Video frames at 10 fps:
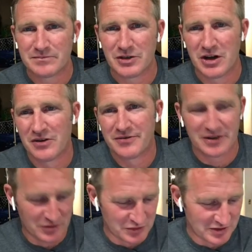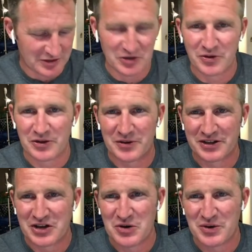you know, like which one do you really want
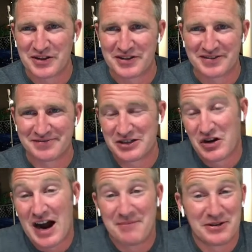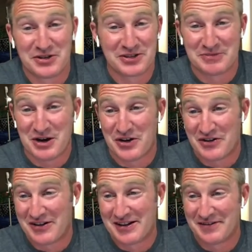to go with? And you know, I've been using them
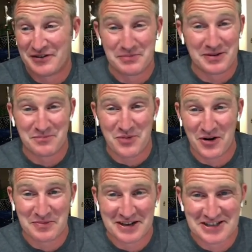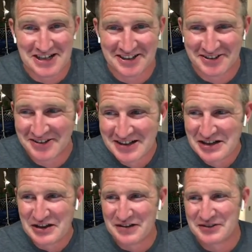all. Uh, if you've been part of my channel,
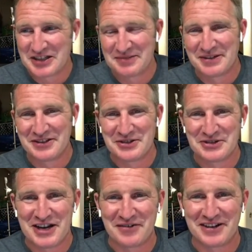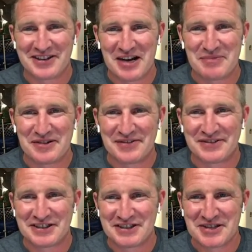you've seen me use every type
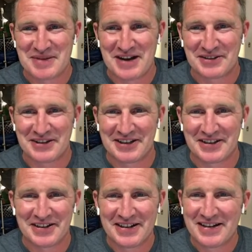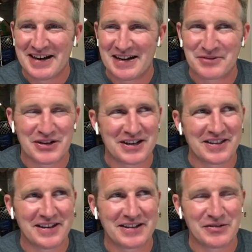of system out there. I'm trying to
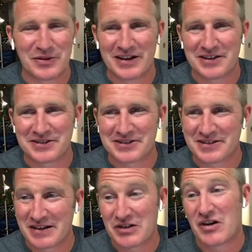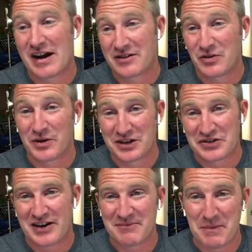think of what else. Uh, you know, I do want to
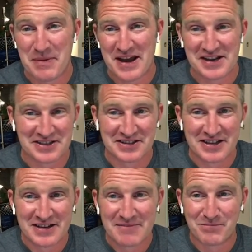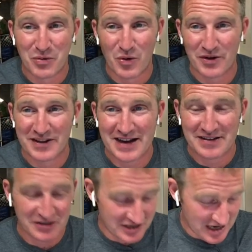try Mapei's board. They
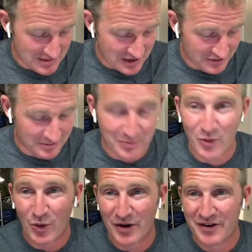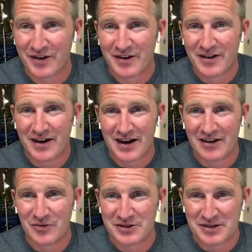just came out with a board,
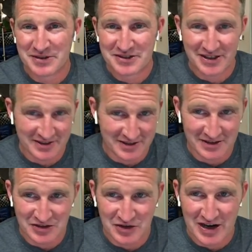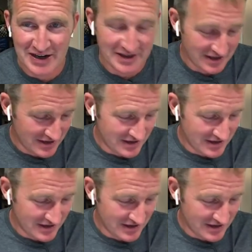uh, which I'm excited to try,